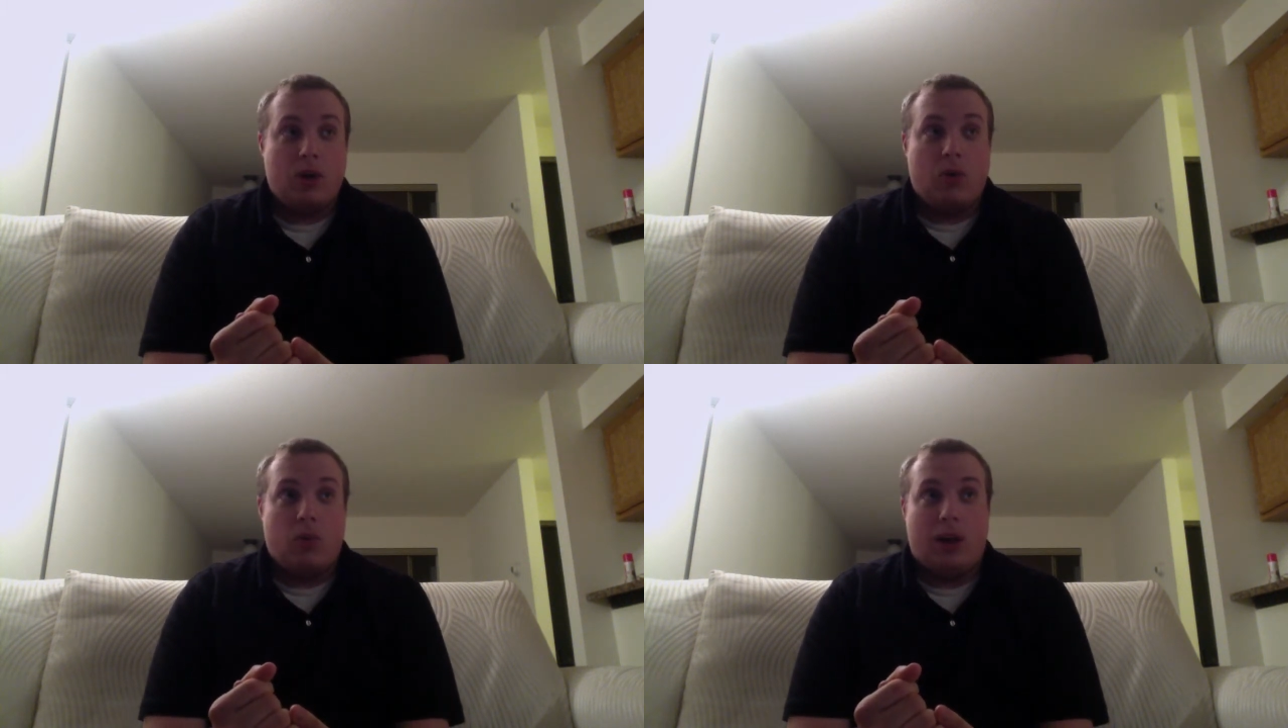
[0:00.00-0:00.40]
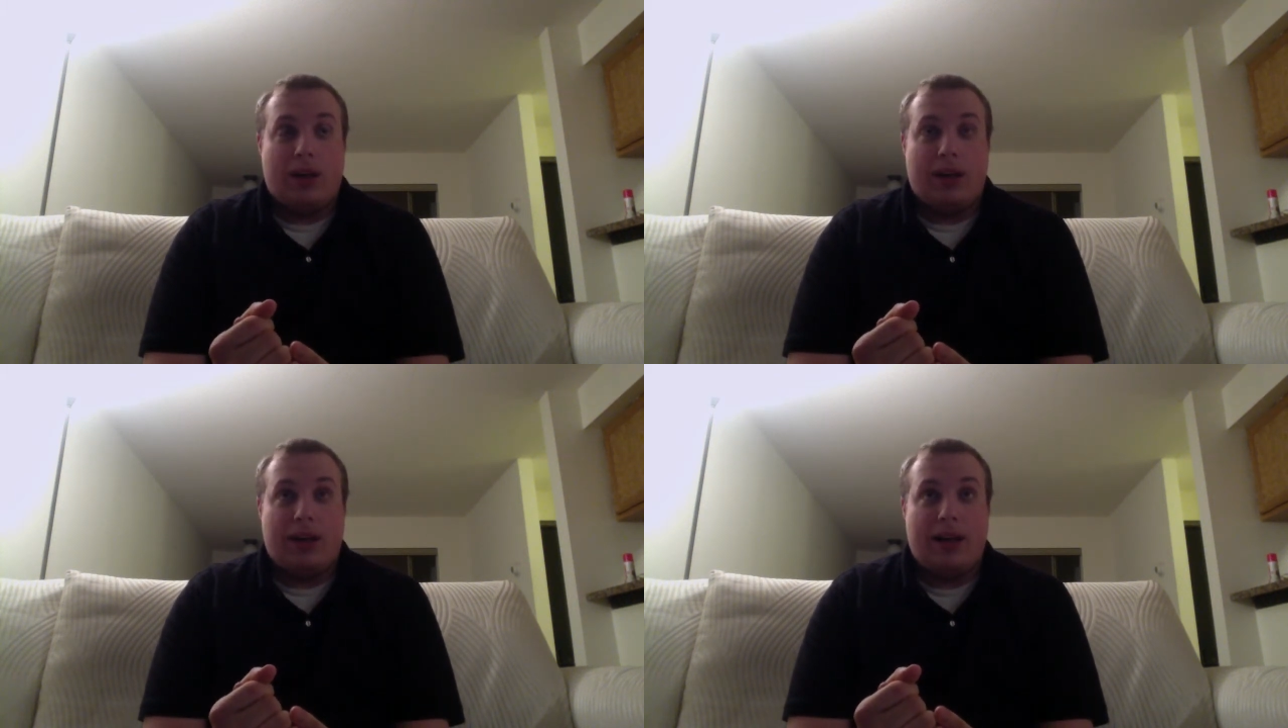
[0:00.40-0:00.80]

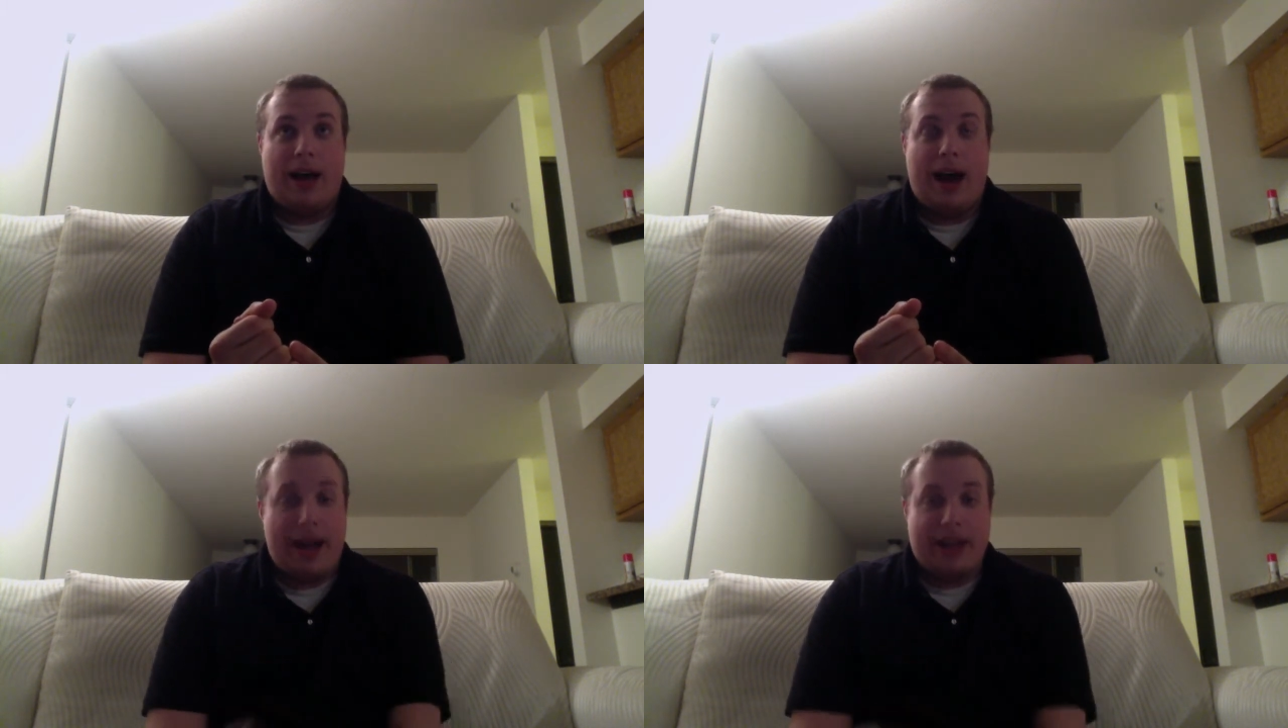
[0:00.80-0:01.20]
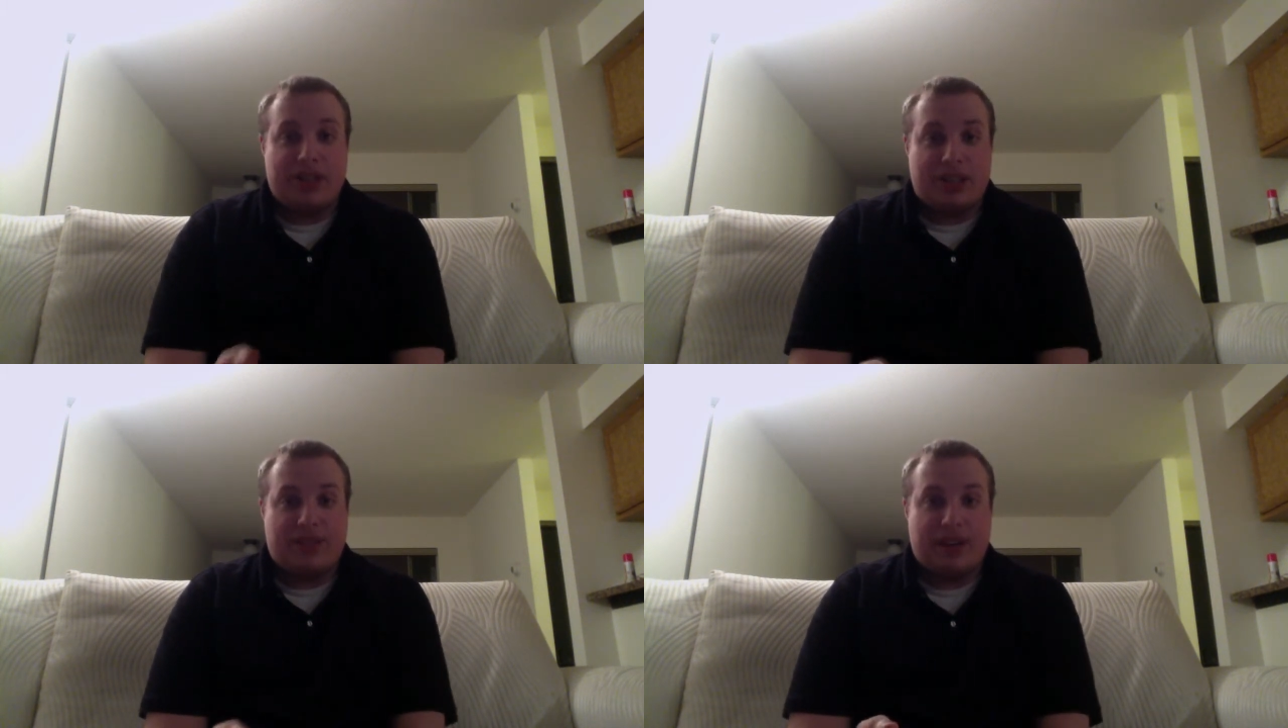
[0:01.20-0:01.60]
Well, I had
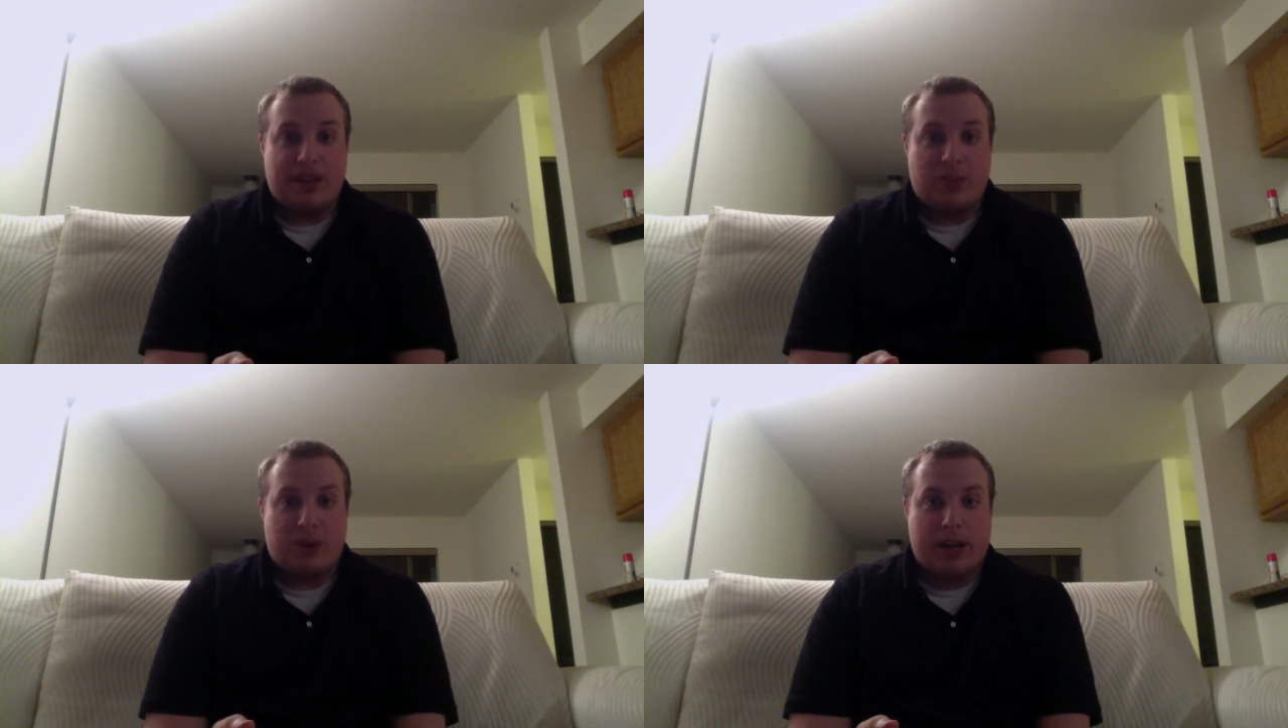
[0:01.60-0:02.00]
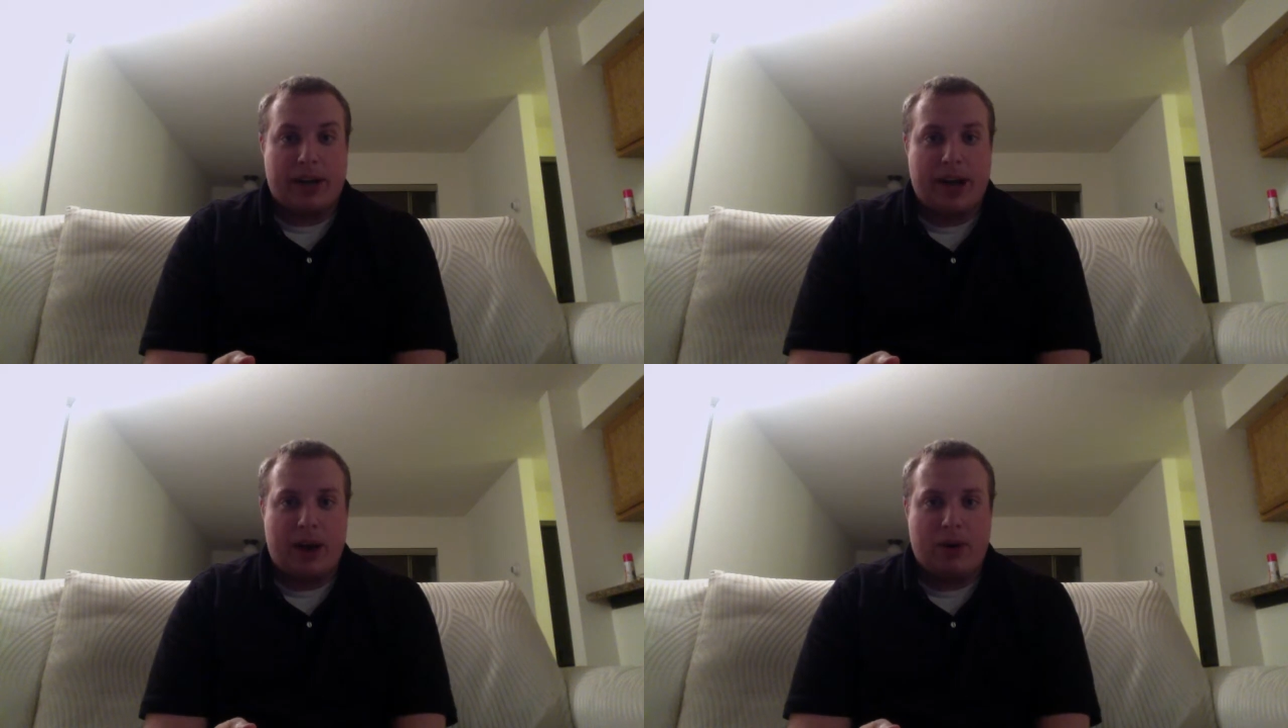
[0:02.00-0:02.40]
just finished
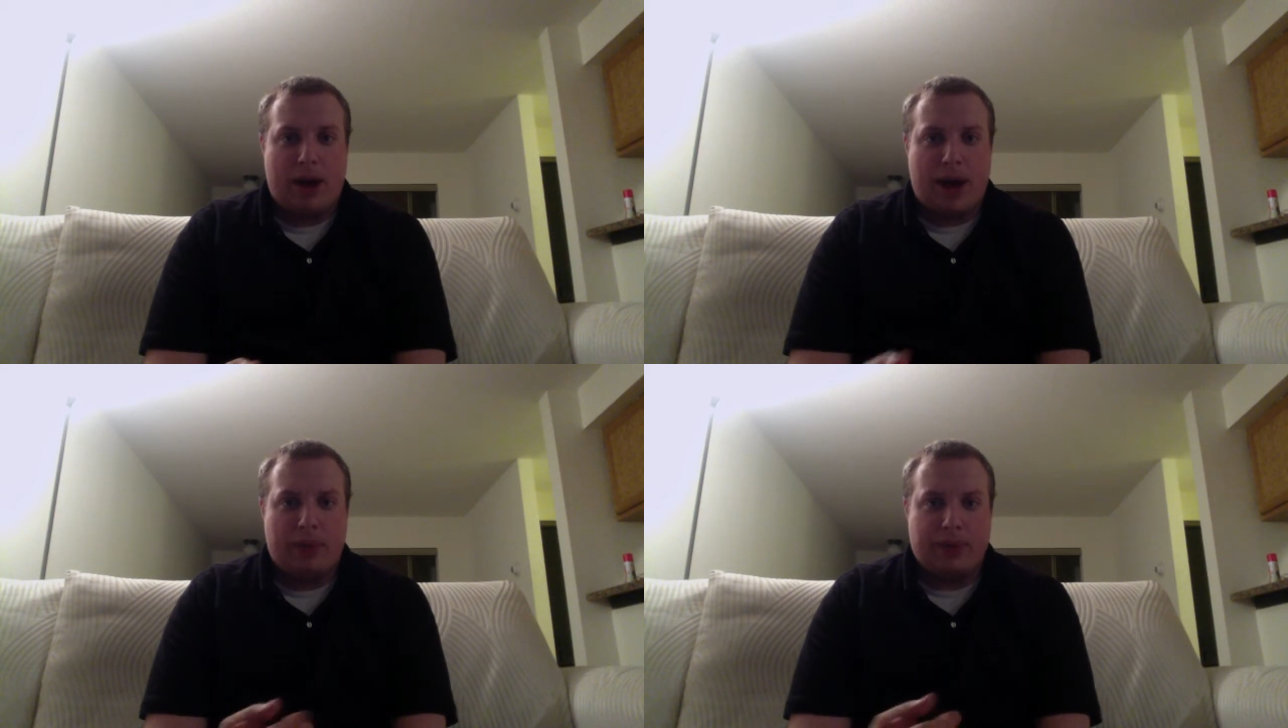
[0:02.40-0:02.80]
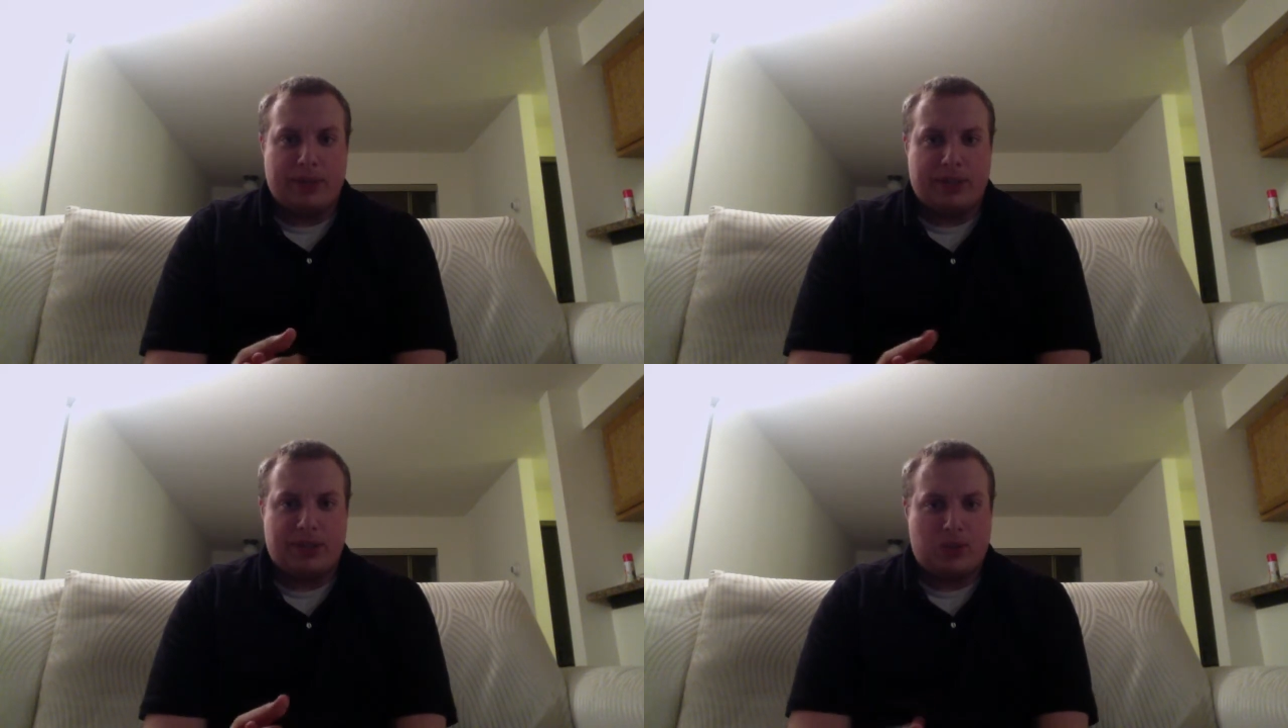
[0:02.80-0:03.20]
working out. I
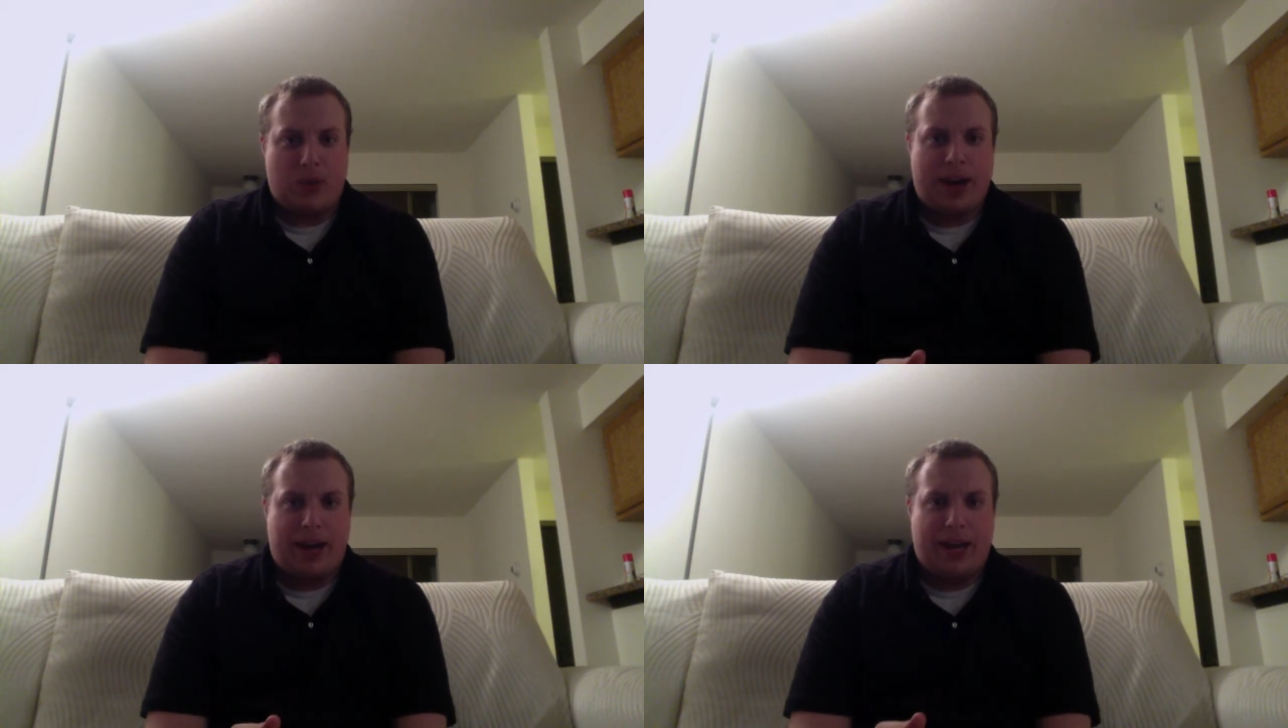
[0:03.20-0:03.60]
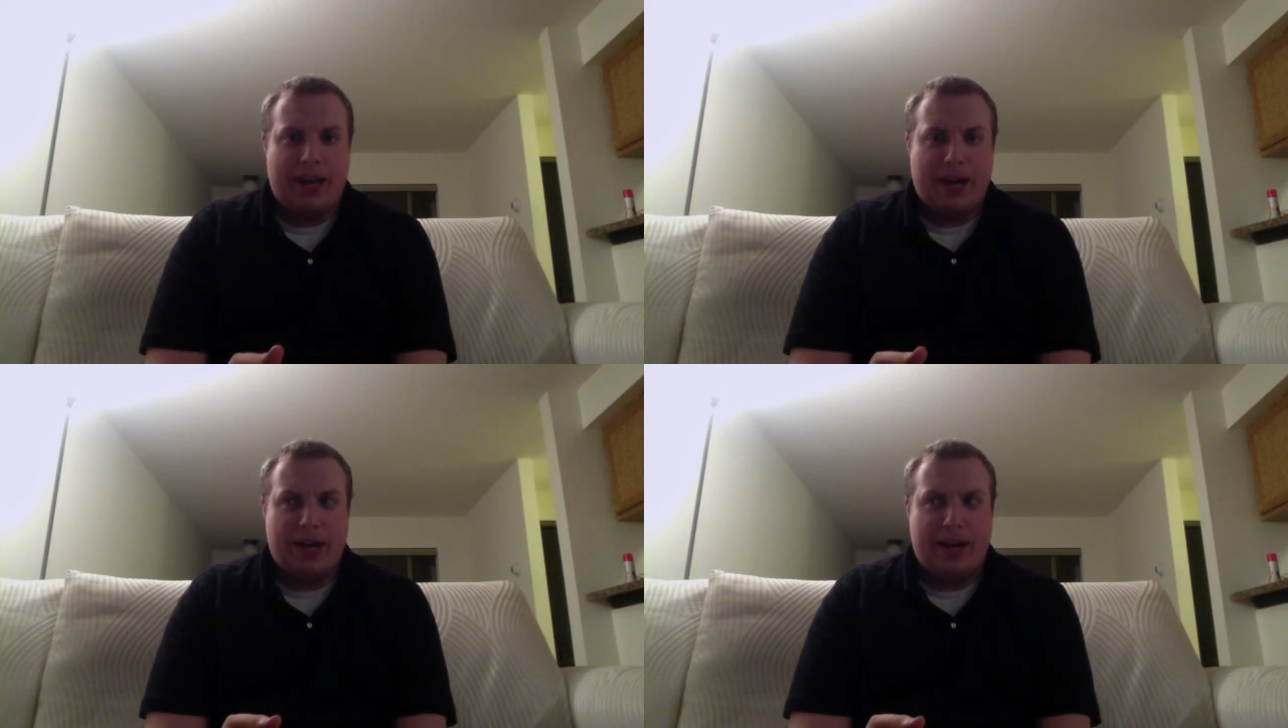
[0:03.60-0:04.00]
was sweaty